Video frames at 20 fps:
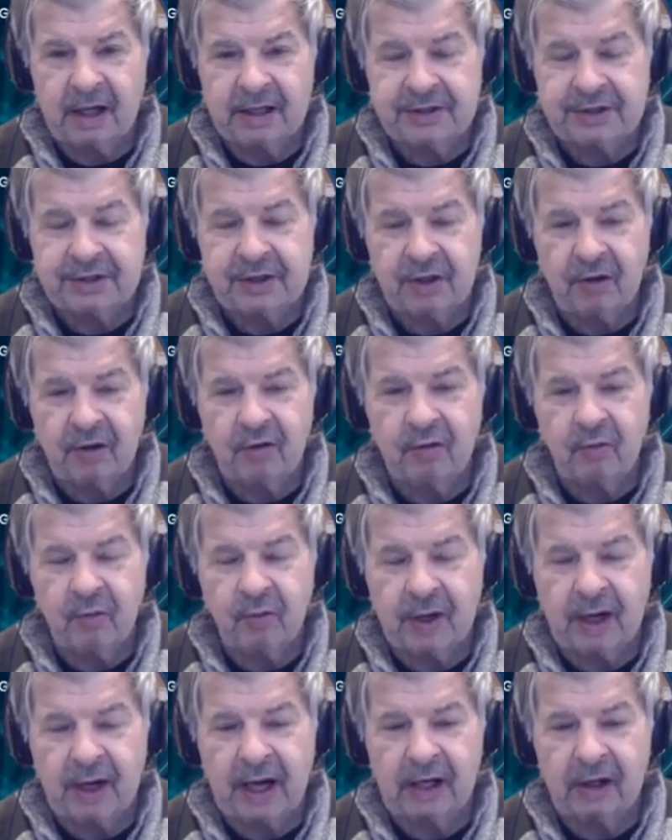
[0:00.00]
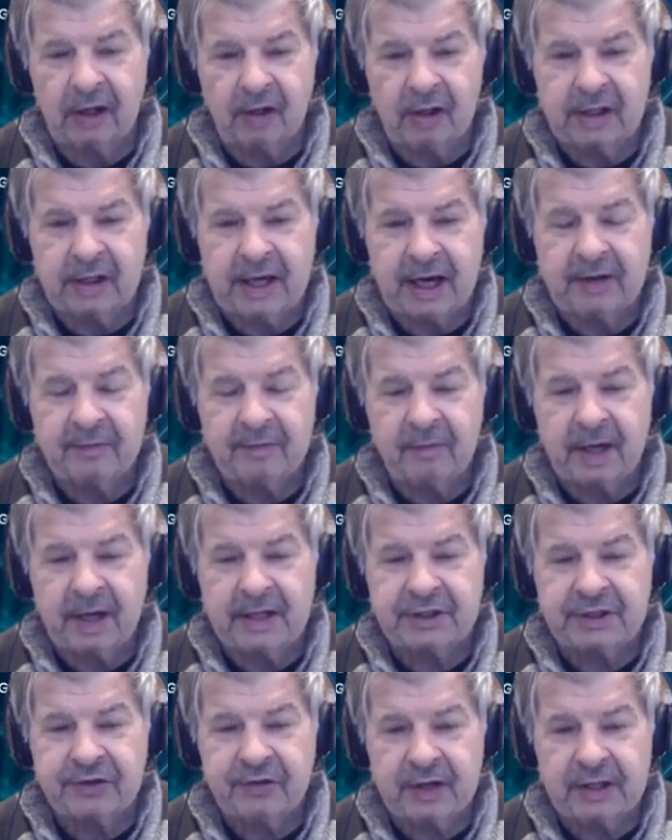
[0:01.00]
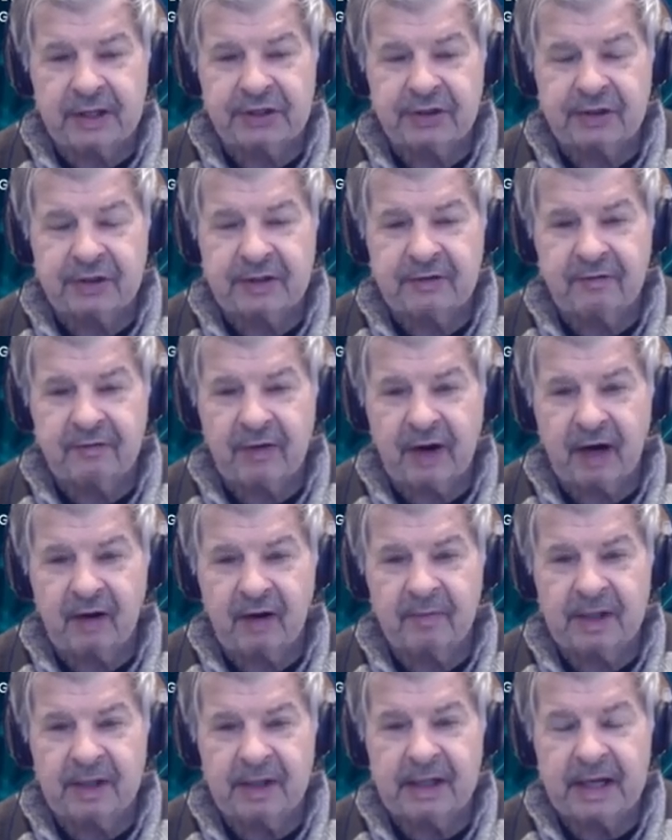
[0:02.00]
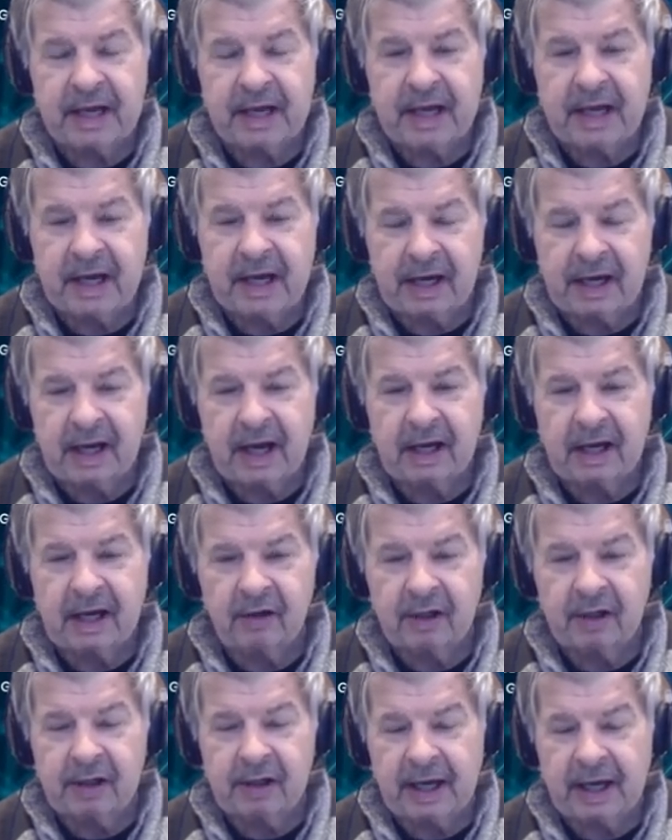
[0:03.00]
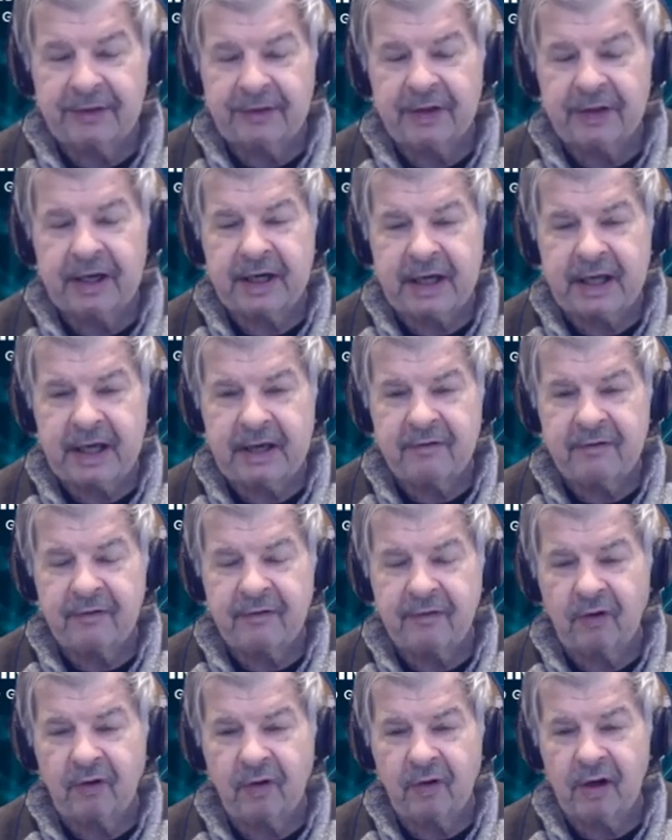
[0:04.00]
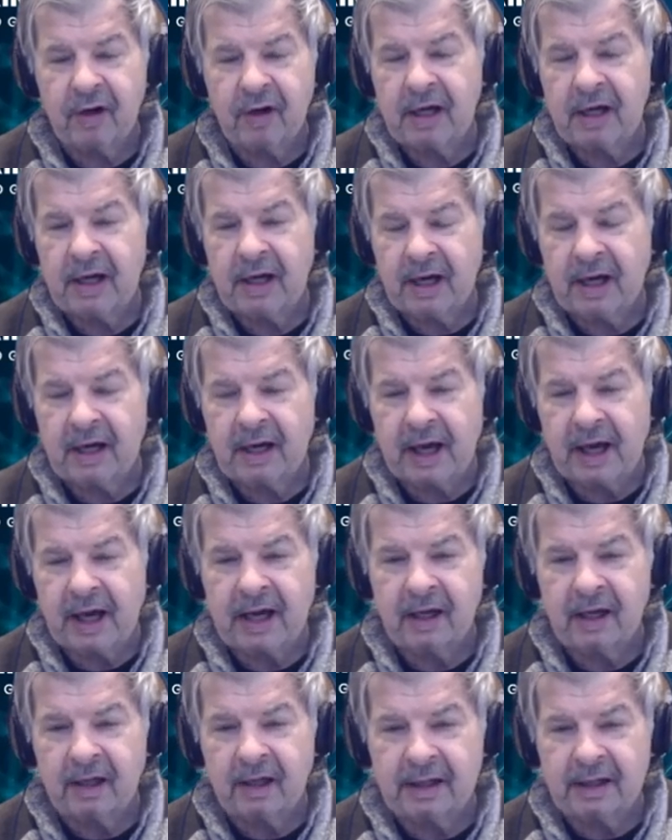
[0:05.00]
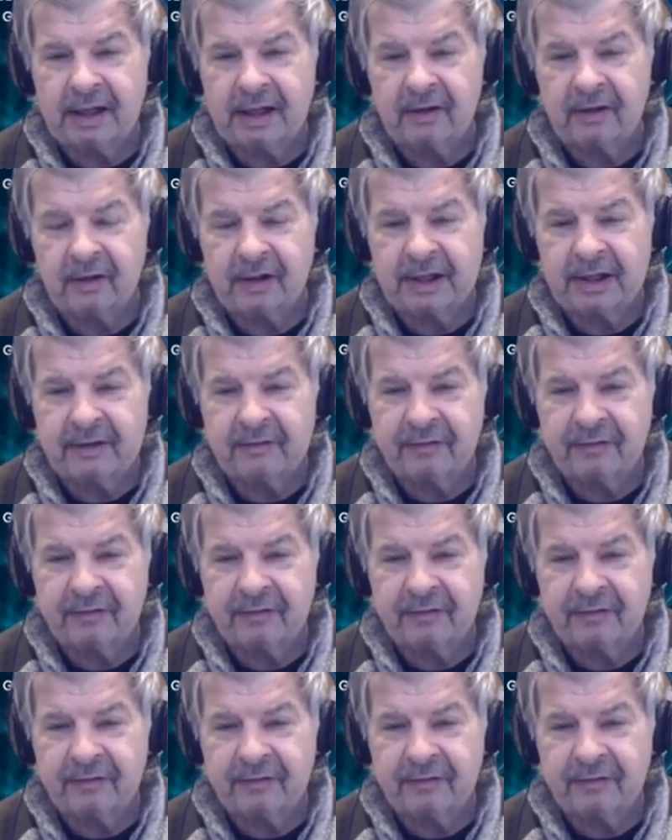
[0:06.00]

So when I look at my structured environment and I look at the need for an analytical